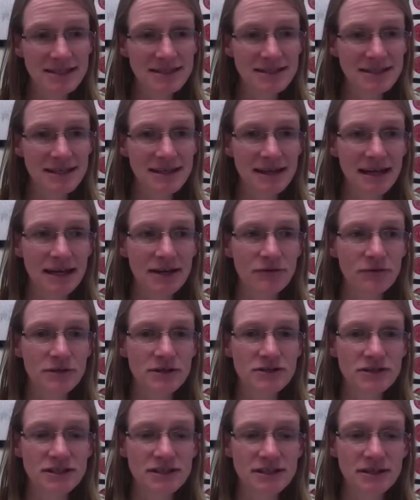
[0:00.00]
see that if we
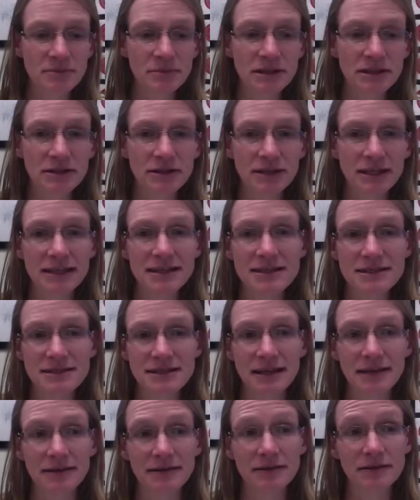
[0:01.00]
just simply look at the
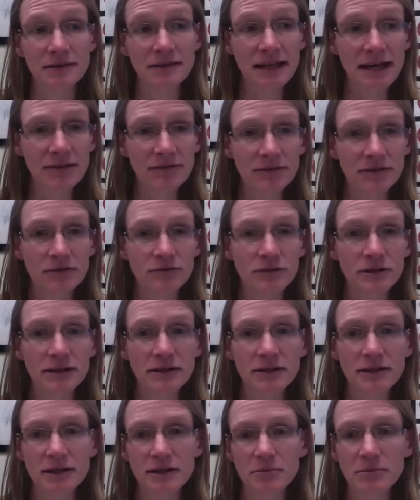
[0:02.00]
cellular level. If we
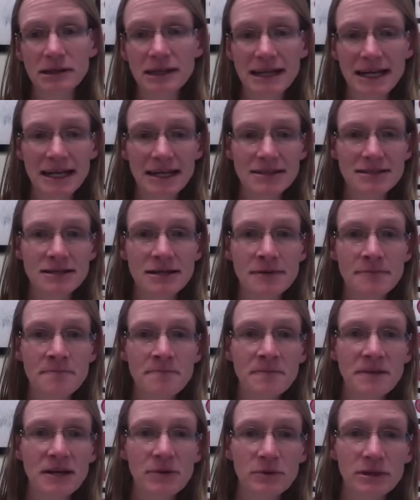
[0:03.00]
look at a plant
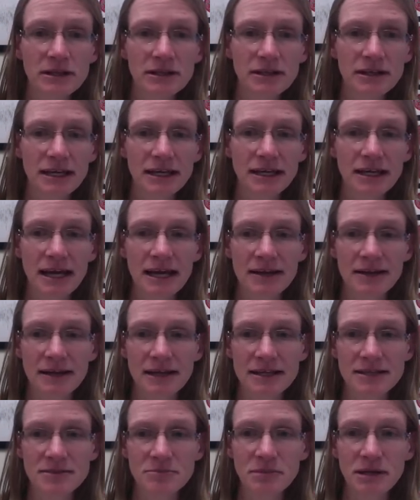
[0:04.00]
and we look at,
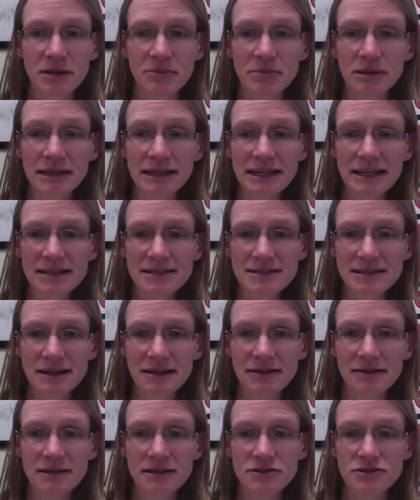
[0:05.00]
it's a plant
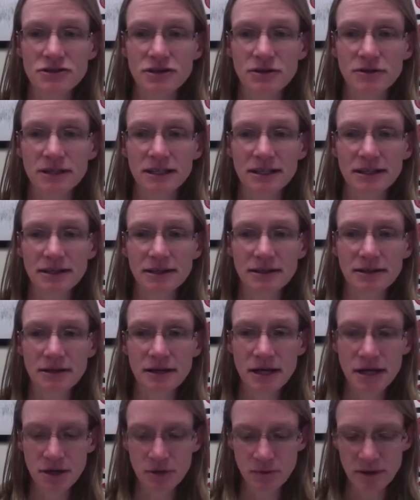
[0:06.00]
cell that's shown here,
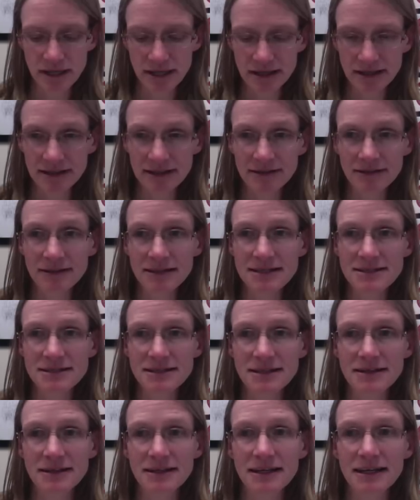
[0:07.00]
we can clearly
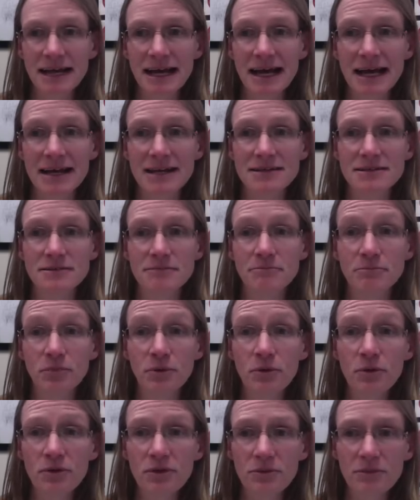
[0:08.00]
see that it has
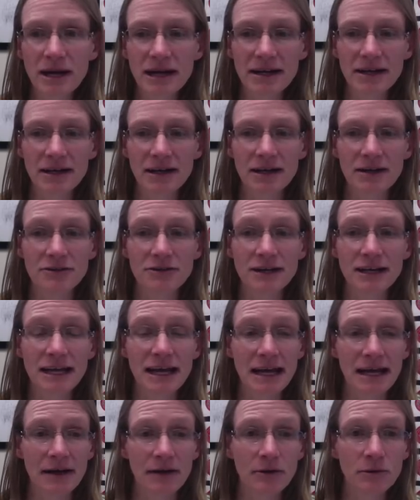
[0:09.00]
both a mitochondria
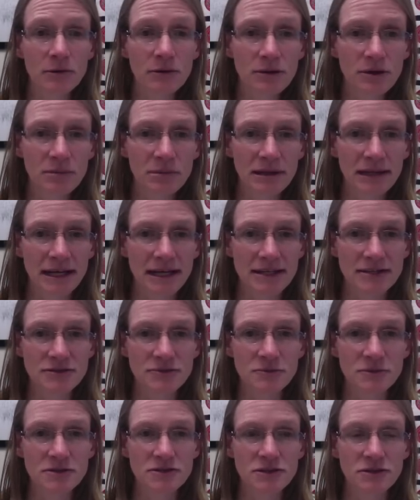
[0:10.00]
and chloroplast,
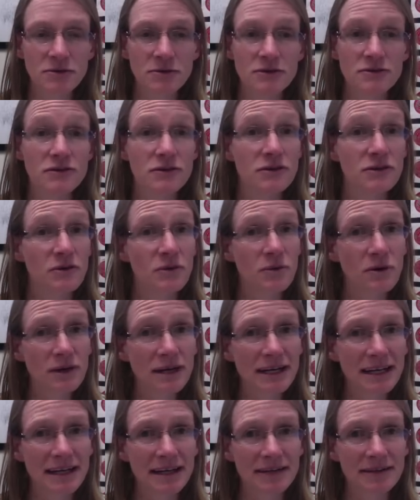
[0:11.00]
which of course are the
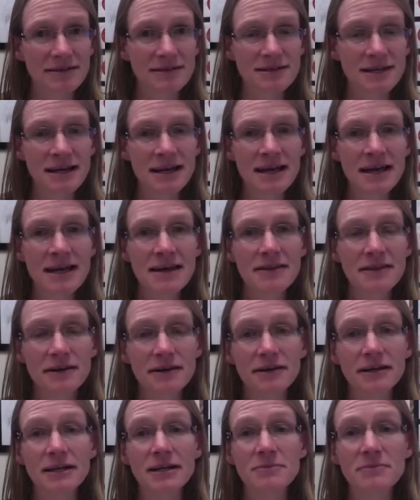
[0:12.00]
organelles that
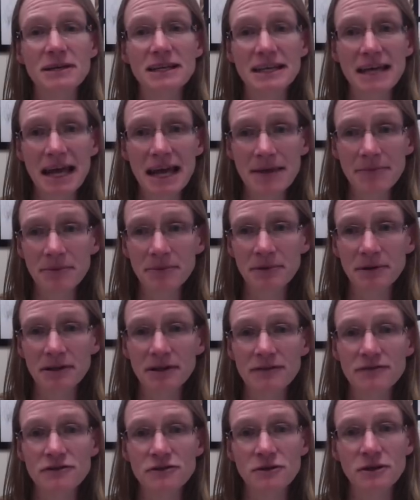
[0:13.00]
are going to be capable
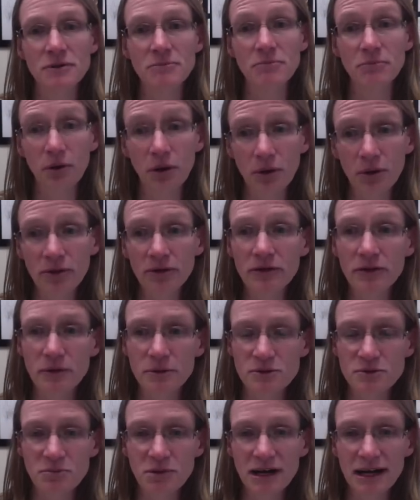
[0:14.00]
of doing both of
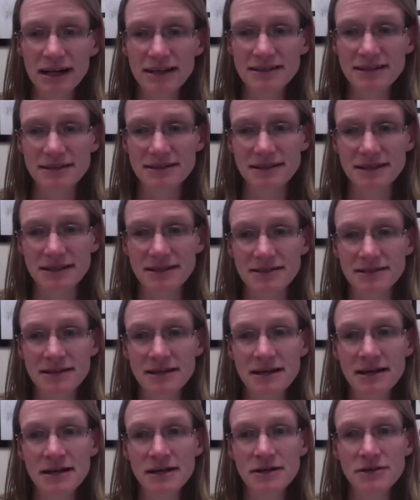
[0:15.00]
those processes.
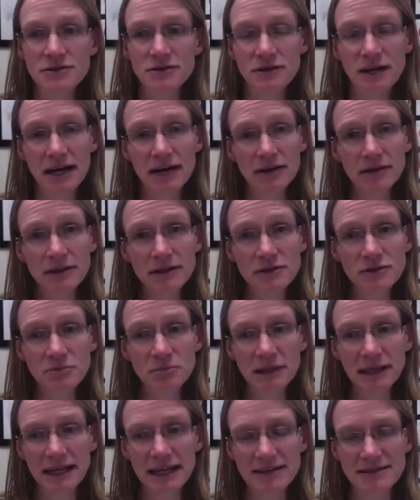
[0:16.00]
So not only do
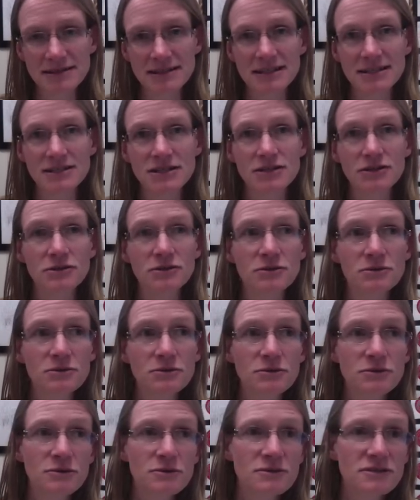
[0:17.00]
plants need to
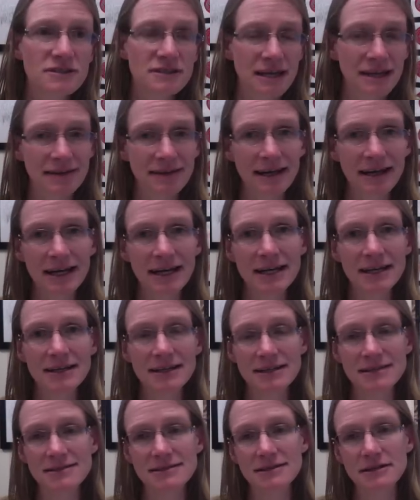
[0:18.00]
use sunlight
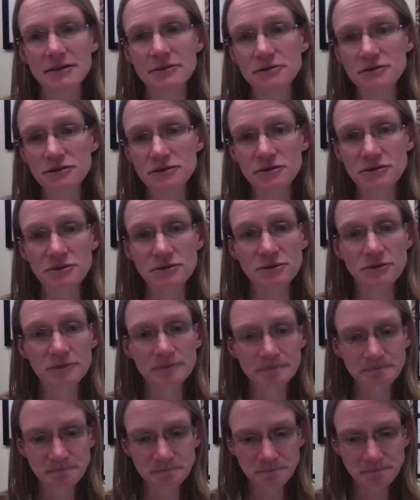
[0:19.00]
and CO2
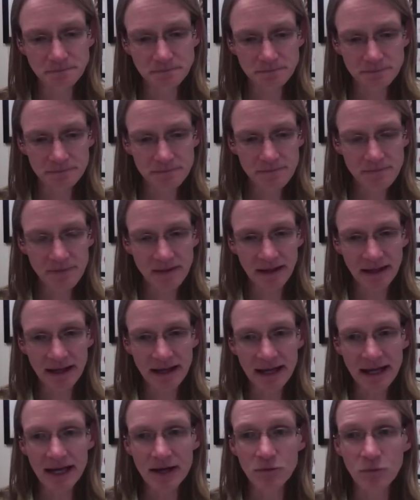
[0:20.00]

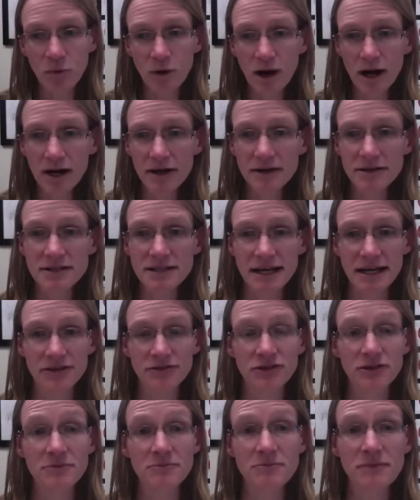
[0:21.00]
in water to
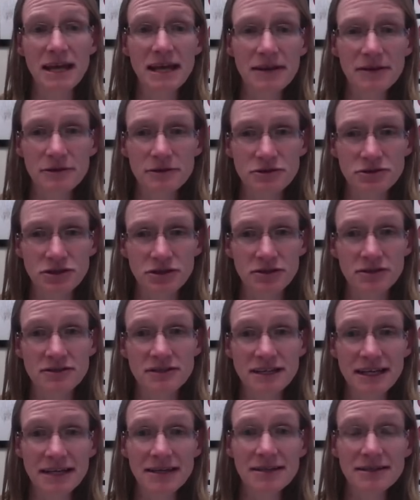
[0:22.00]
actually make those
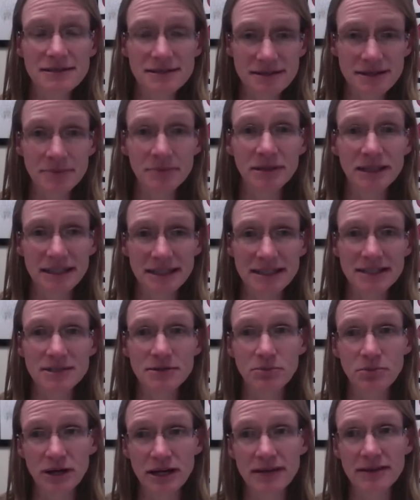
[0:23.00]
sugars, they simply need to
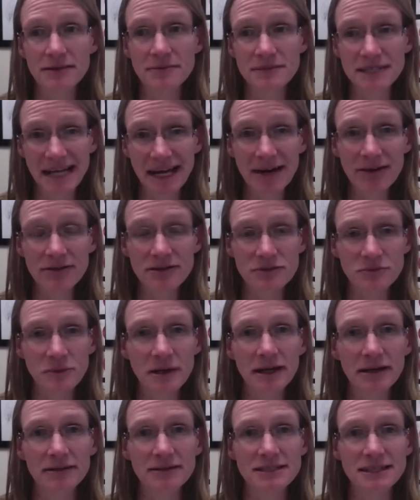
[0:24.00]
break them down as
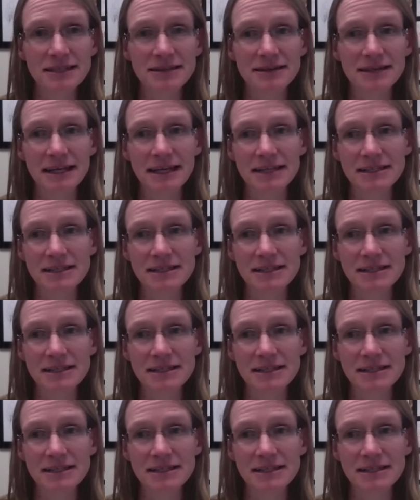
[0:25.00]
well to get the